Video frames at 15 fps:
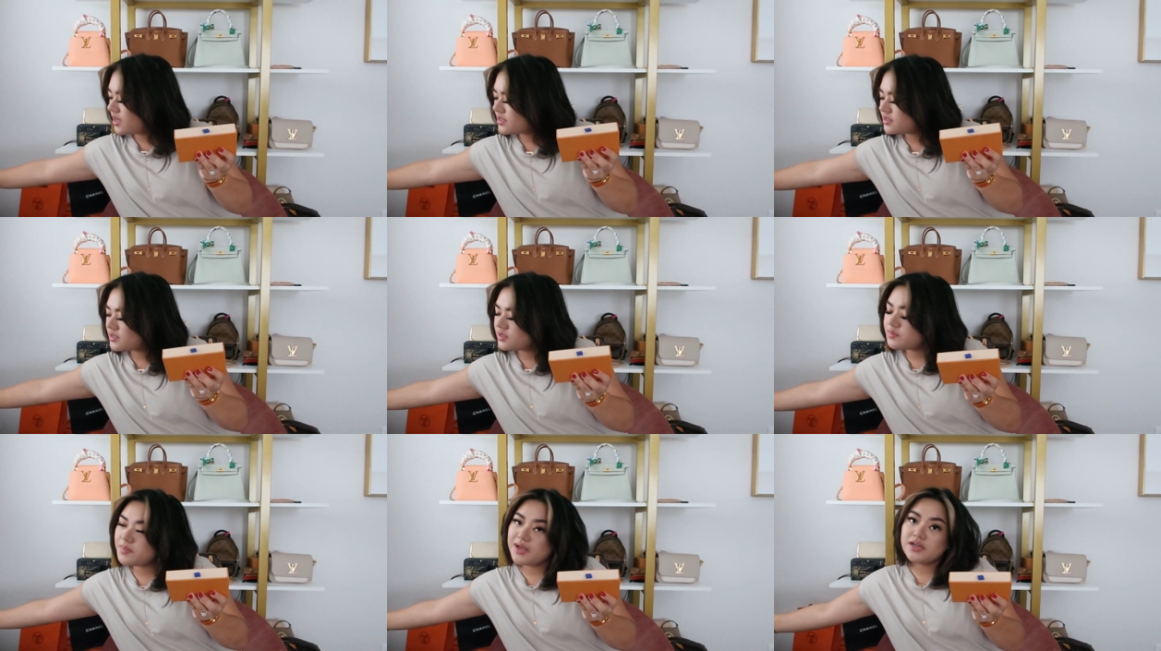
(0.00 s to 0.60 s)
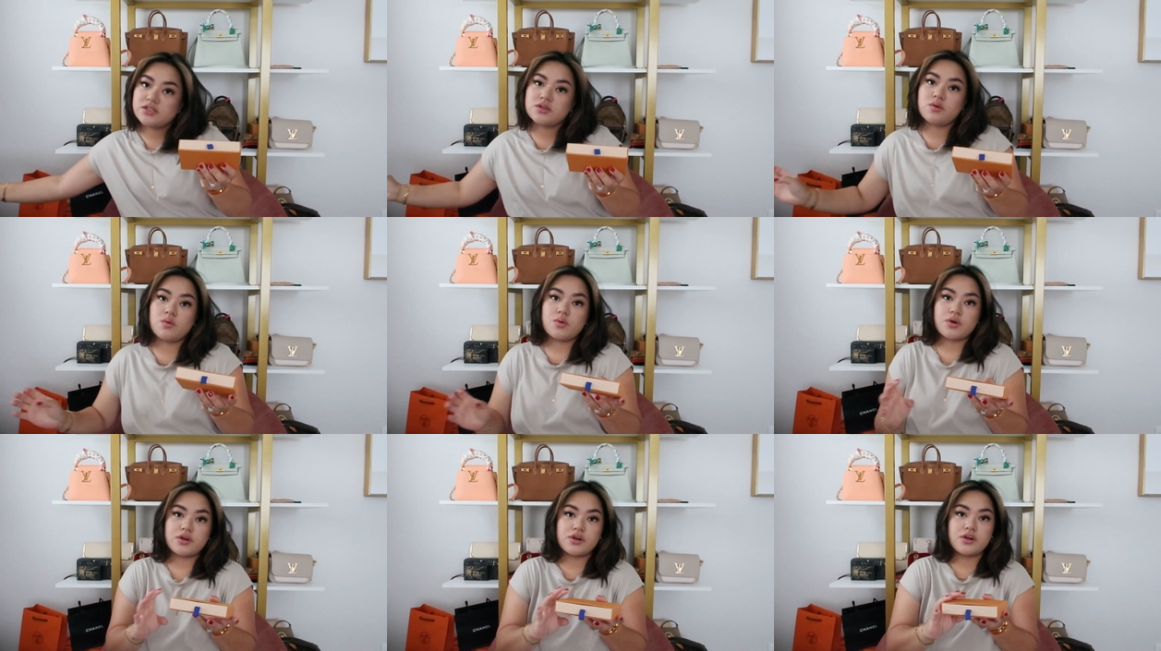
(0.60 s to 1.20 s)
special
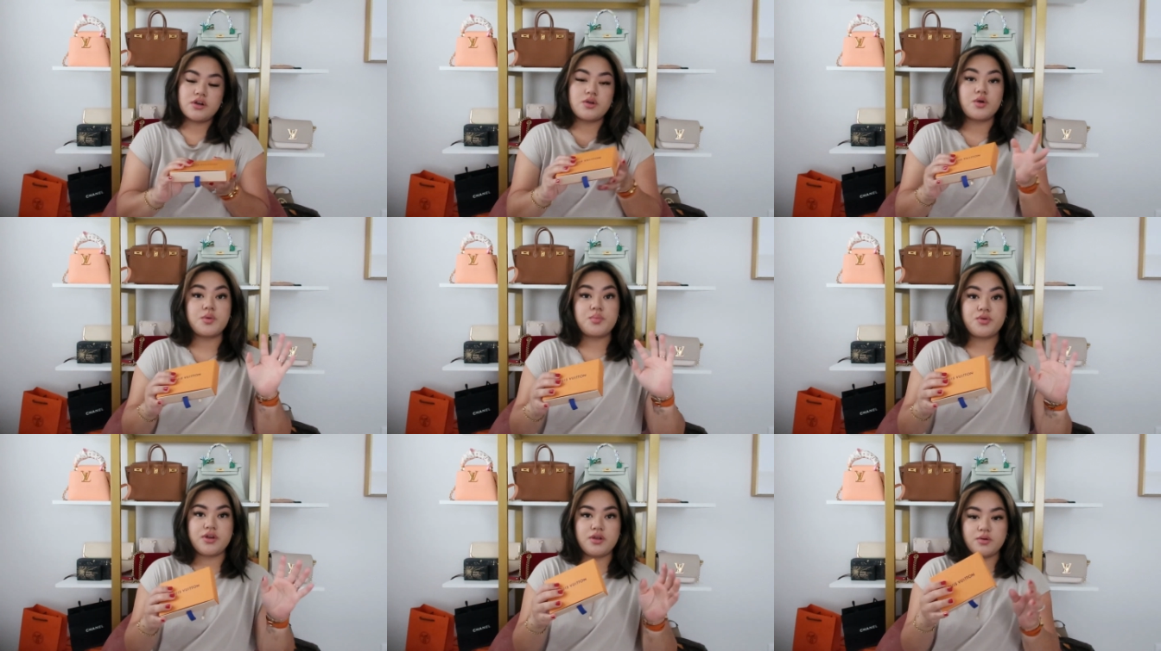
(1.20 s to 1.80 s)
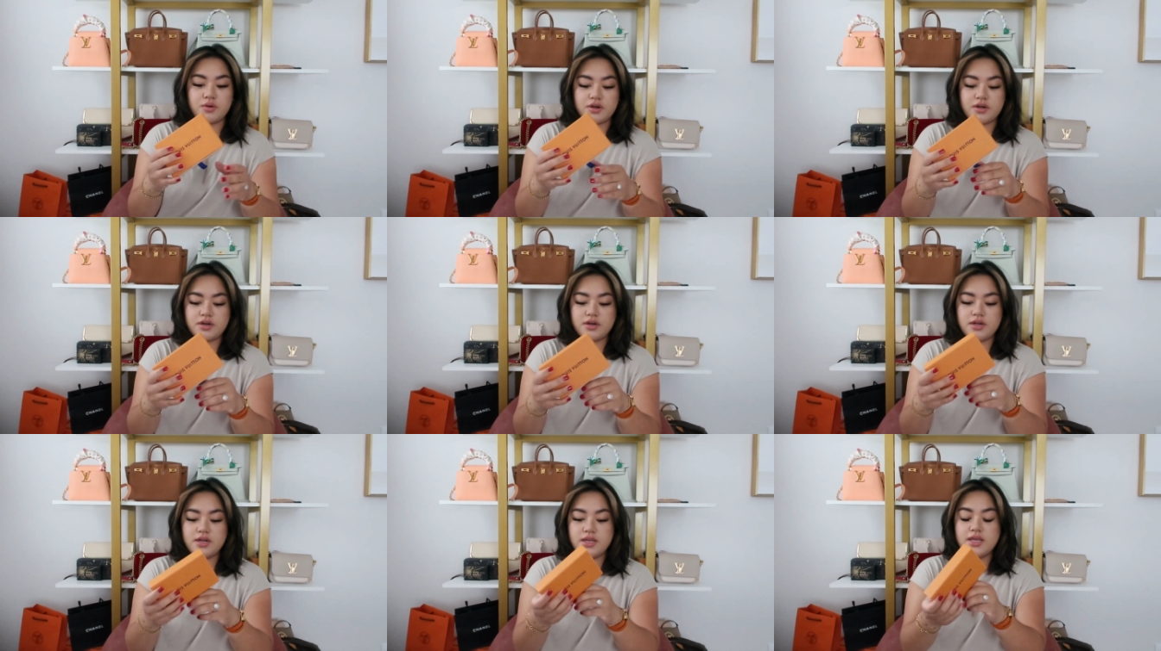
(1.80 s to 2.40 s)
ordered or
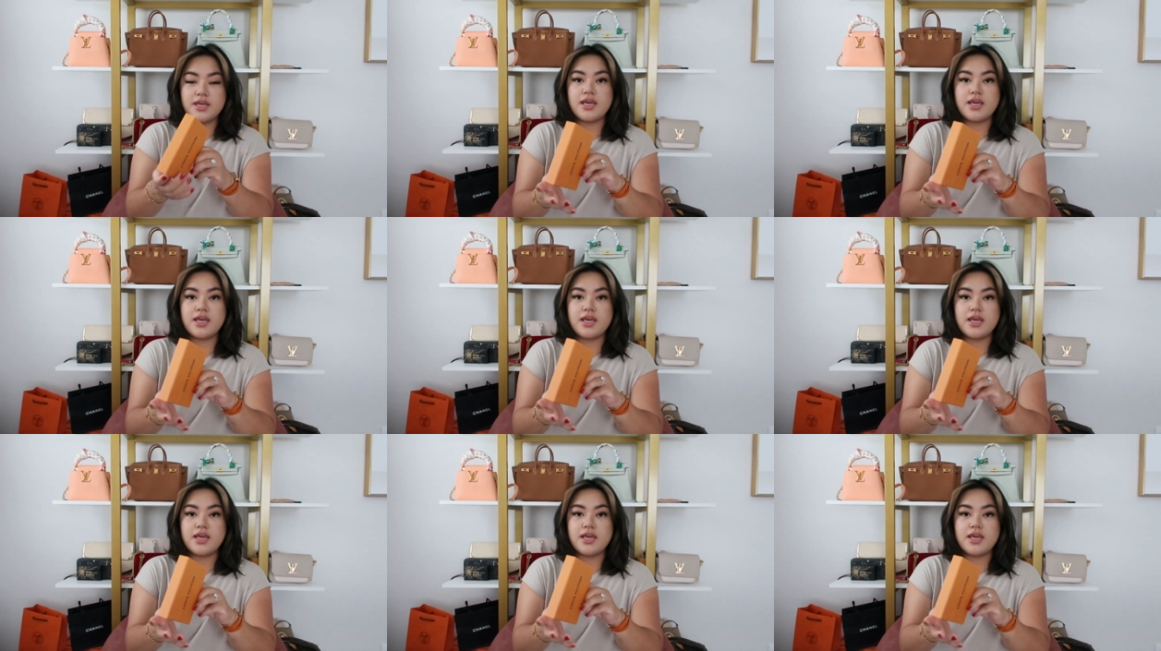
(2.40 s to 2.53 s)
pre-ordered.